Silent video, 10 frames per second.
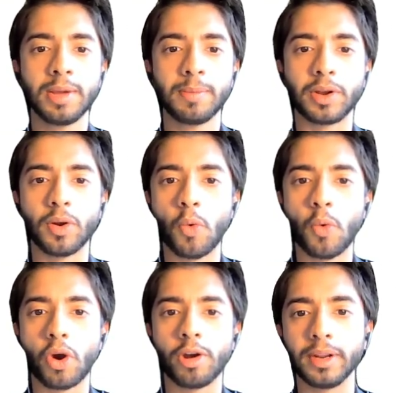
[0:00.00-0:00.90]
But don't worry
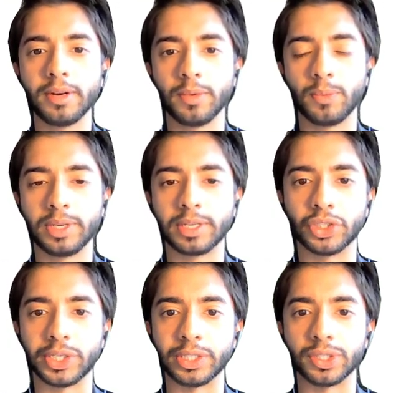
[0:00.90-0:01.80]
about it, we can
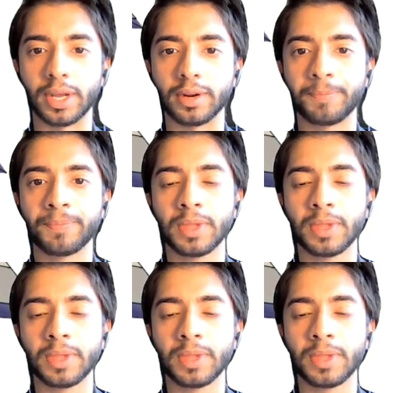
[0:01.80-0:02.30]
change that.